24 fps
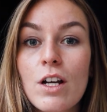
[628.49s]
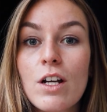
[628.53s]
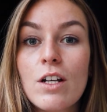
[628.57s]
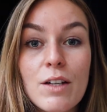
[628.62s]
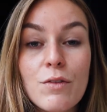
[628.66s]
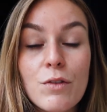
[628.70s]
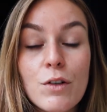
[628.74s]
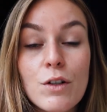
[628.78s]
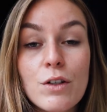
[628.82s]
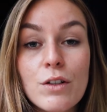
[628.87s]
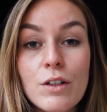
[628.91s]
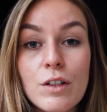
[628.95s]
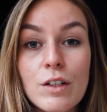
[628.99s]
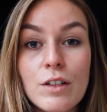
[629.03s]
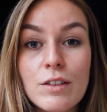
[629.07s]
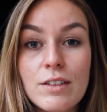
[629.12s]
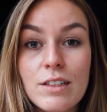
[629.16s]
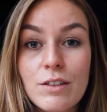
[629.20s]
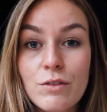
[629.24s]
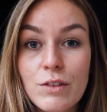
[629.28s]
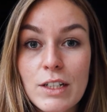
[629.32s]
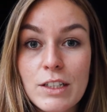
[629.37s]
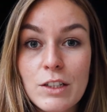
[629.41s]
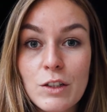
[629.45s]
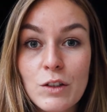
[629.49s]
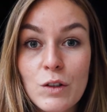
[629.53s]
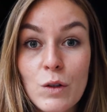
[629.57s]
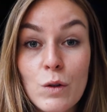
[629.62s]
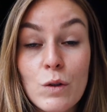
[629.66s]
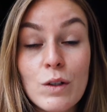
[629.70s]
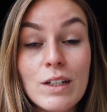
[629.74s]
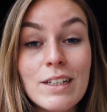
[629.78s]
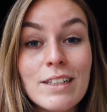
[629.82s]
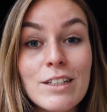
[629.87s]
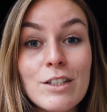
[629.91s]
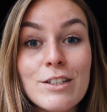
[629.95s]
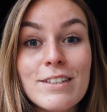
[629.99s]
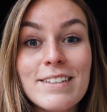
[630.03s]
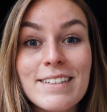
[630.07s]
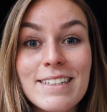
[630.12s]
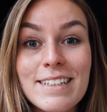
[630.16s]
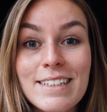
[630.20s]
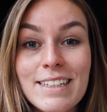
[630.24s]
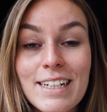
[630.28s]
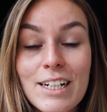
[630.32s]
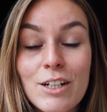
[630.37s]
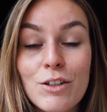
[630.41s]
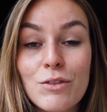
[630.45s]
If you're using retinol in your
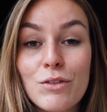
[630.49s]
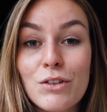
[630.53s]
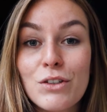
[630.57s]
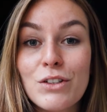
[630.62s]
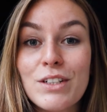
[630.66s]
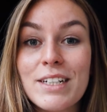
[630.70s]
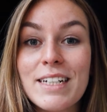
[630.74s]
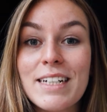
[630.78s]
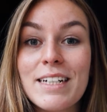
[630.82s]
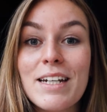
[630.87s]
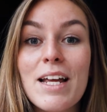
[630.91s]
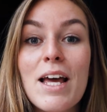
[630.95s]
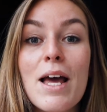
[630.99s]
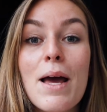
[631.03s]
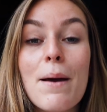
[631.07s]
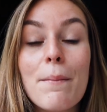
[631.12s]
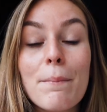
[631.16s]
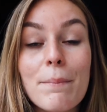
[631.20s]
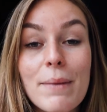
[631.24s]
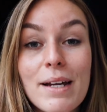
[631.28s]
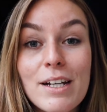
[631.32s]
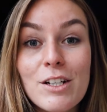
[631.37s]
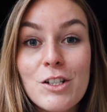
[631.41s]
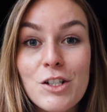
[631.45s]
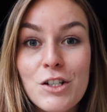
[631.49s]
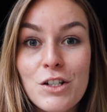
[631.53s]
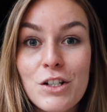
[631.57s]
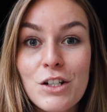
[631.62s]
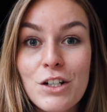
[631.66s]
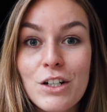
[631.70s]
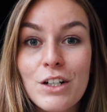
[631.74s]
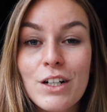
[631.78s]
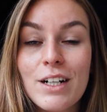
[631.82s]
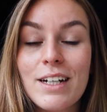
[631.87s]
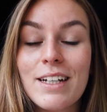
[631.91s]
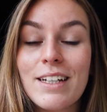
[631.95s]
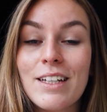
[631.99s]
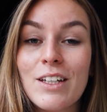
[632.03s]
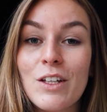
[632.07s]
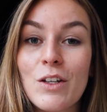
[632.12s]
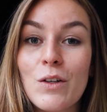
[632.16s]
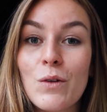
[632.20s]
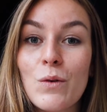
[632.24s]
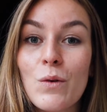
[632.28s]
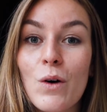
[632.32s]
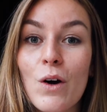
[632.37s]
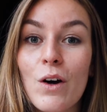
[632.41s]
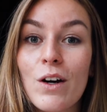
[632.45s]
skincare routine, make sure
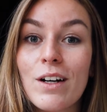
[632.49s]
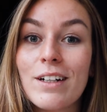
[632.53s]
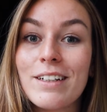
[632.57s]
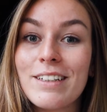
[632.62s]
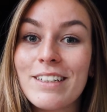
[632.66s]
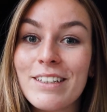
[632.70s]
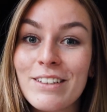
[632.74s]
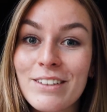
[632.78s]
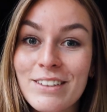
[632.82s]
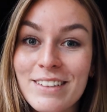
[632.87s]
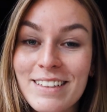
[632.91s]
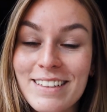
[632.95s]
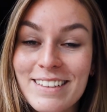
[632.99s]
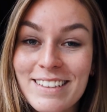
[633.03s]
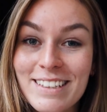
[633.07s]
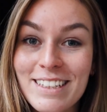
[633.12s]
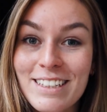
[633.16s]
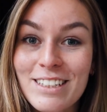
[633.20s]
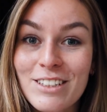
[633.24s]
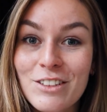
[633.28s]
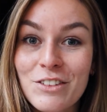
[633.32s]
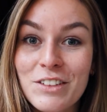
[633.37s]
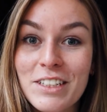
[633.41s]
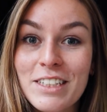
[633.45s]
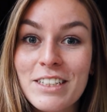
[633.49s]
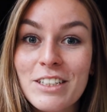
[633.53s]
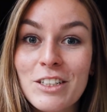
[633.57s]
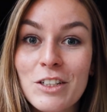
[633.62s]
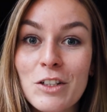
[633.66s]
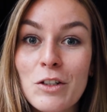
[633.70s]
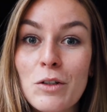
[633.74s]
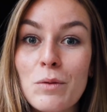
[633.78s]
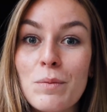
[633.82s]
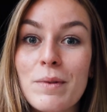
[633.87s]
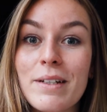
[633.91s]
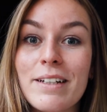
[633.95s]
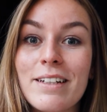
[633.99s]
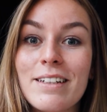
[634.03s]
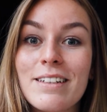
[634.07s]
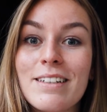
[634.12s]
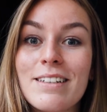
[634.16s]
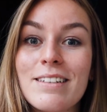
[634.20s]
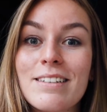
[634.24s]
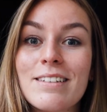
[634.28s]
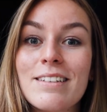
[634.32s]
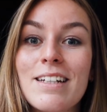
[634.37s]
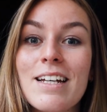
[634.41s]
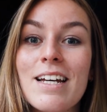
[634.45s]
you are using sunscreen too,
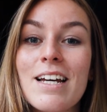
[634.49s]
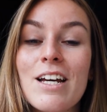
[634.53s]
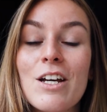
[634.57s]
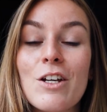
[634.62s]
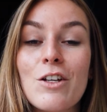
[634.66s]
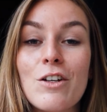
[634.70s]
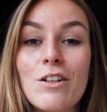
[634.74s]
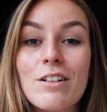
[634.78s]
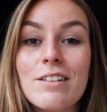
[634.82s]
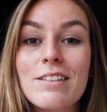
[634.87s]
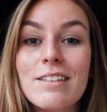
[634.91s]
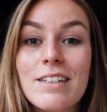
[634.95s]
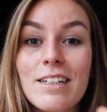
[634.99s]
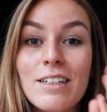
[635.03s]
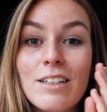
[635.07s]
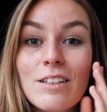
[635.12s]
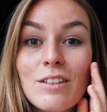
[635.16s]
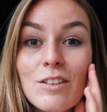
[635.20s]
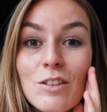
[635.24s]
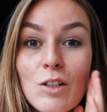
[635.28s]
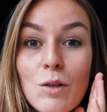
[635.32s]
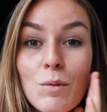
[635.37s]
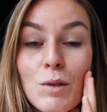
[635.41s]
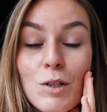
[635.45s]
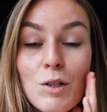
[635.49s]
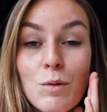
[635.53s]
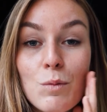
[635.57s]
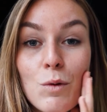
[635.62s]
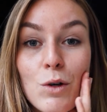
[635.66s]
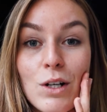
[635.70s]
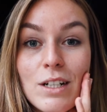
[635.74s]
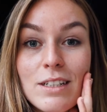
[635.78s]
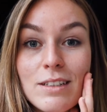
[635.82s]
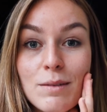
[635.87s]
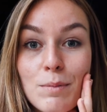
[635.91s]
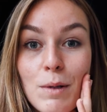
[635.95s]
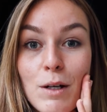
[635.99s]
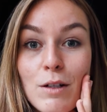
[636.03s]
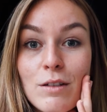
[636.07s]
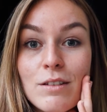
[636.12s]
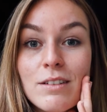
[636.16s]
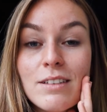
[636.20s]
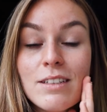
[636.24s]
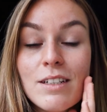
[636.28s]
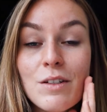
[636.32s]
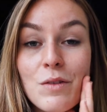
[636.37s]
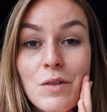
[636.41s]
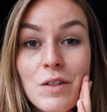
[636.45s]
because your skin is so much more
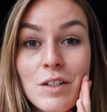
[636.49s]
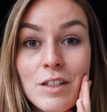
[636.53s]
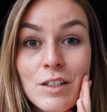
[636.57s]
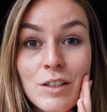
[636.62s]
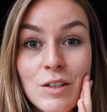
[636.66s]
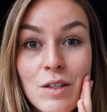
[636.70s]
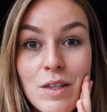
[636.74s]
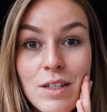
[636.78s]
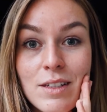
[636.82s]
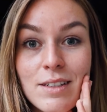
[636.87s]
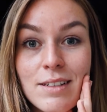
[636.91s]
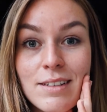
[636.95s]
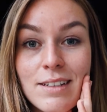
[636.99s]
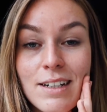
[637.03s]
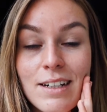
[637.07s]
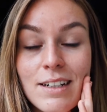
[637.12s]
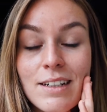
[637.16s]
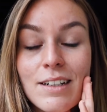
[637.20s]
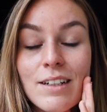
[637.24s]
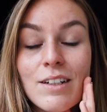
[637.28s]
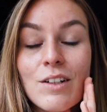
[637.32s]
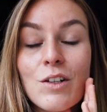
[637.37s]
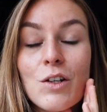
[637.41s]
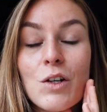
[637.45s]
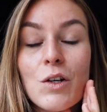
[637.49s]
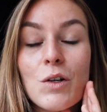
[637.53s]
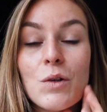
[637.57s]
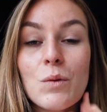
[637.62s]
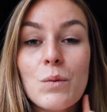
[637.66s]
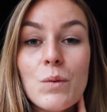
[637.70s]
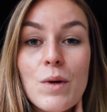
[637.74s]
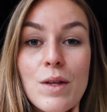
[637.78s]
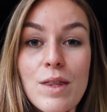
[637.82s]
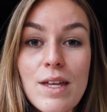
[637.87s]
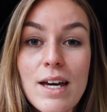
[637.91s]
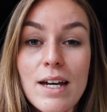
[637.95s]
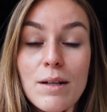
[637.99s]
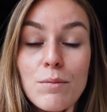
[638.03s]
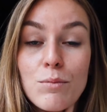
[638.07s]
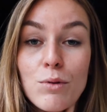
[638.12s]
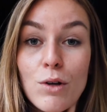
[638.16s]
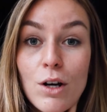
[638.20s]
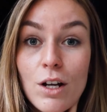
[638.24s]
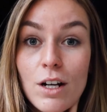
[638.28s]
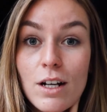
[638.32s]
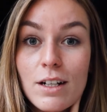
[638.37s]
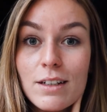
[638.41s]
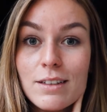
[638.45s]
exposed to the sun with that
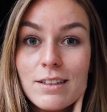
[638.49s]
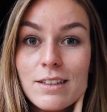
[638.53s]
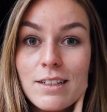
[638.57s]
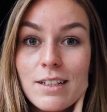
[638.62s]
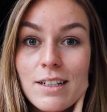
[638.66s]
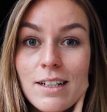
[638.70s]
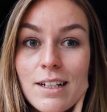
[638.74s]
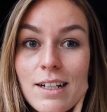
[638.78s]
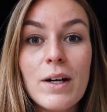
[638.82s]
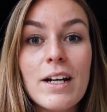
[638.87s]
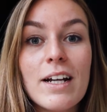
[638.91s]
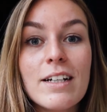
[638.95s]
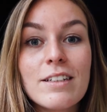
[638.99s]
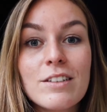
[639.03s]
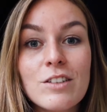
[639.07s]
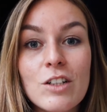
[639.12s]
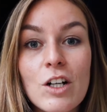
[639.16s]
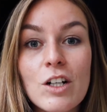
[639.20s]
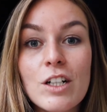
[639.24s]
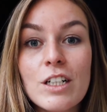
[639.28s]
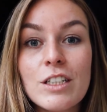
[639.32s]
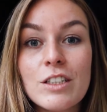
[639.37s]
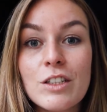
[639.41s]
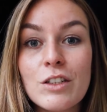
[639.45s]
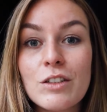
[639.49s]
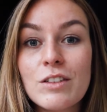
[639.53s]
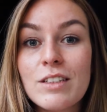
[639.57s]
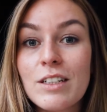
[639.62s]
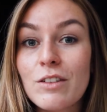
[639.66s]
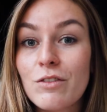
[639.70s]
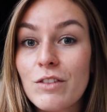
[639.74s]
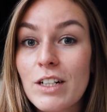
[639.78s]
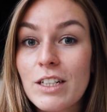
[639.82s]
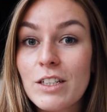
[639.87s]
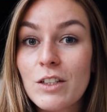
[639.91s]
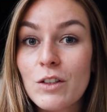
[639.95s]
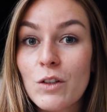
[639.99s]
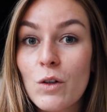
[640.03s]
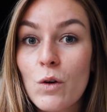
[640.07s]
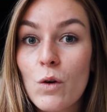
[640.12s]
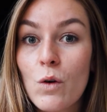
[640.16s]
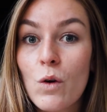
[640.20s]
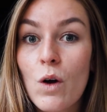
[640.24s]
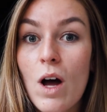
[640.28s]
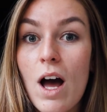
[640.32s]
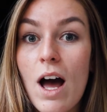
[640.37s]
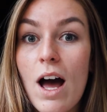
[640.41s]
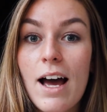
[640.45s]
product. When I started using
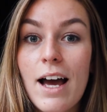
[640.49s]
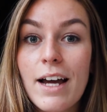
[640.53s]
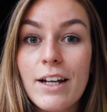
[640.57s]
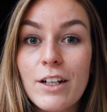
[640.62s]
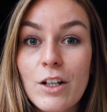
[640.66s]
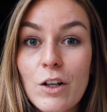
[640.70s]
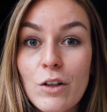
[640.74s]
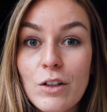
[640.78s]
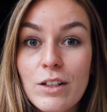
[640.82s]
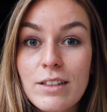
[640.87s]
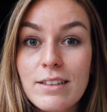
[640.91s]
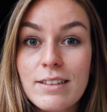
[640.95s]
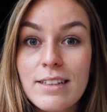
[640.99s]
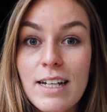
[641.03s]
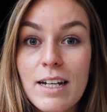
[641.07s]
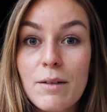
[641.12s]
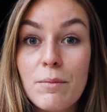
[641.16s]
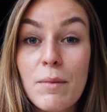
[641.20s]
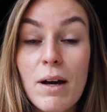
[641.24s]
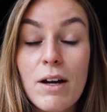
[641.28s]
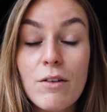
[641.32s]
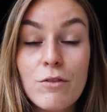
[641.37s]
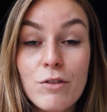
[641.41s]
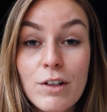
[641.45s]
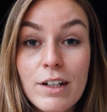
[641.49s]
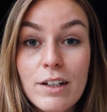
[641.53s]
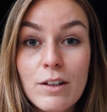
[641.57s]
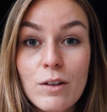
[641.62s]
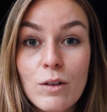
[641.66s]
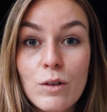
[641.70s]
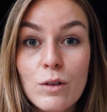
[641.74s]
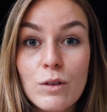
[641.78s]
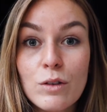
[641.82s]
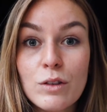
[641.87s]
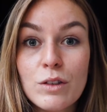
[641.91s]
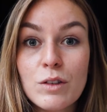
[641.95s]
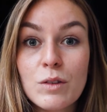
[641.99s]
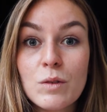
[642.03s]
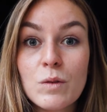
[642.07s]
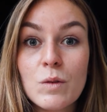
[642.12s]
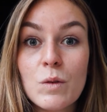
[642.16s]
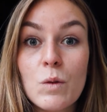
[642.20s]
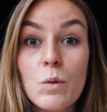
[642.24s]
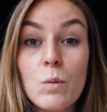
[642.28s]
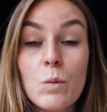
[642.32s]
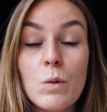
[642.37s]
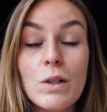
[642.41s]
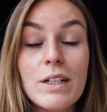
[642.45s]
retinol, I noticed that my wrinkles
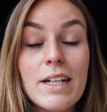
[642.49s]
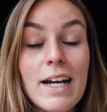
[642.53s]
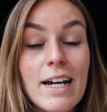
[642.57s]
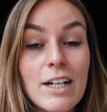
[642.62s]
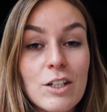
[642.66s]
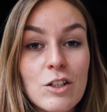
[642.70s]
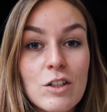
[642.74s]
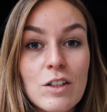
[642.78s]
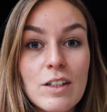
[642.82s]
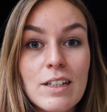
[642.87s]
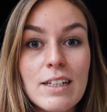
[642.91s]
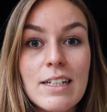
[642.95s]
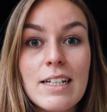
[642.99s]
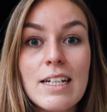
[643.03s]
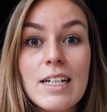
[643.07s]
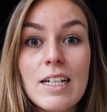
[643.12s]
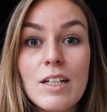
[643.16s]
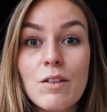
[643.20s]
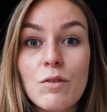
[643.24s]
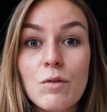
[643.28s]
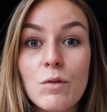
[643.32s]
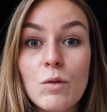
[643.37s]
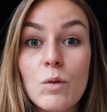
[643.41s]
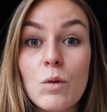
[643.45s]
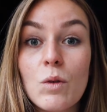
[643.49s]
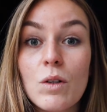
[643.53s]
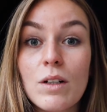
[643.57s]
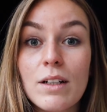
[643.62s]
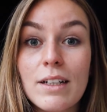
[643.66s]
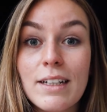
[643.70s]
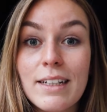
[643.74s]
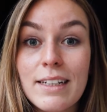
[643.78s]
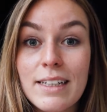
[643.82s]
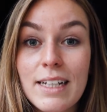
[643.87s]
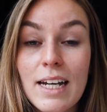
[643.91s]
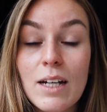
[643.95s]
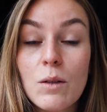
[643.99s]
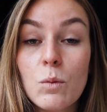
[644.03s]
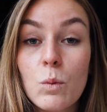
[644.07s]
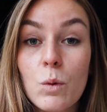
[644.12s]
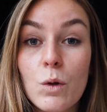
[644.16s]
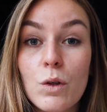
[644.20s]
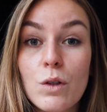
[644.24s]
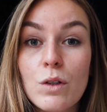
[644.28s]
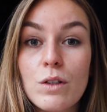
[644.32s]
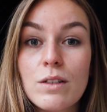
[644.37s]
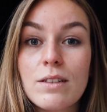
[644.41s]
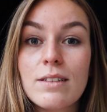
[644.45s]
would actually even get
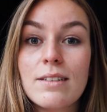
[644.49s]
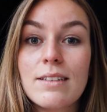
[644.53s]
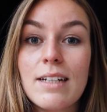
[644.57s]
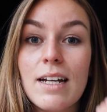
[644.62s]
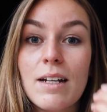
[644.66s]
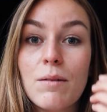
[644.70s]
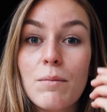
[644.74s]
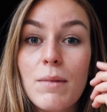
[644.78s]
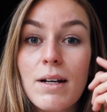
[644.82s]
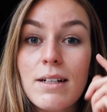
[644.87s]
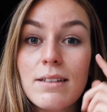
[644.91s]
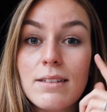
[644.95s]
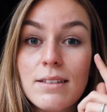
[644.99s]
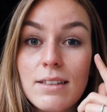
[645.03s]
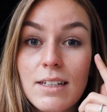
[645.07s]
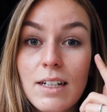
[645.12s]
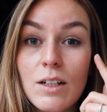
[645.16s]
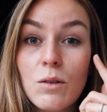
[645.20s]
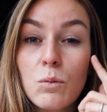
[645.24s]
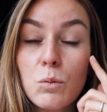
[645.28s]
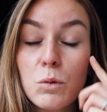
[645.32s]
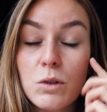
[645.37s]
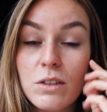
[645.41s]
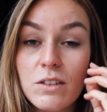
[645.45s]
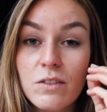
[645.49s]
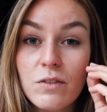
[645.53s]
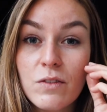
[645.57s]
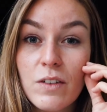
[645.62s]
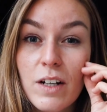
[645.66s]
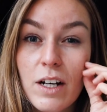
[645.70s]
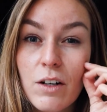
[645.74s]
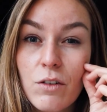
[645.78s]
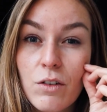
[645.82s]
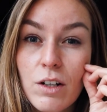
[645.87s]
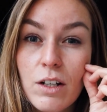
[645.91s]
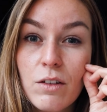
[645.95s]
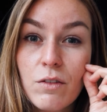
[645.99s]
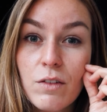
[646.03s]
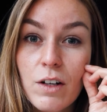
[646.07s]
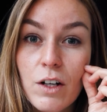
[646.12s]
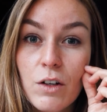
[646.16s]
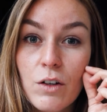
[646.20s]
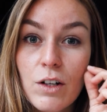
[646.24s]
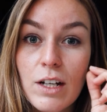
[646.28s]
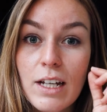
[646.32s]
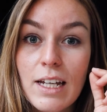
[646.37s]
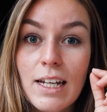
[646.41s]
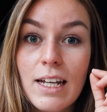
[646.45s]
worse and my skin was very,
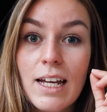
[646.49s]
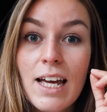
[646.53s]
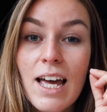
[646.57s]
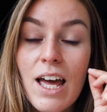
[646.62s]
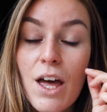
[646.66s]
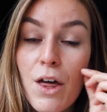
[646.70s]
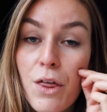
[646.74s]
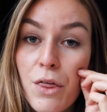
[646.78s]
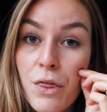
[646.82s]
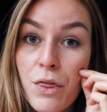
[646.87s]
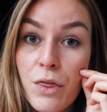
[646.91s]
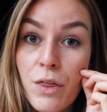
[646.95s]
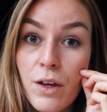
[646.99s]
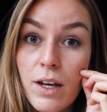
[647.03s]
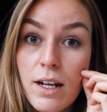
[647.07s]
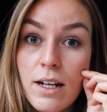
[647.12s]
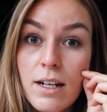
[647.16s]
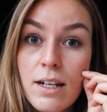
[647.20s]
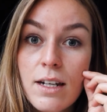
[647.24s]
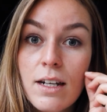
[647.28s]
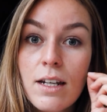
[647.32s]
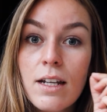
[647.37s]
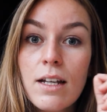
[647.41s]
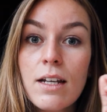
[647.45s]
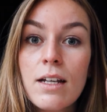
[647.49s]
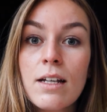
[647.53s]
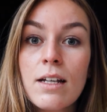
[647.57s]
very thin.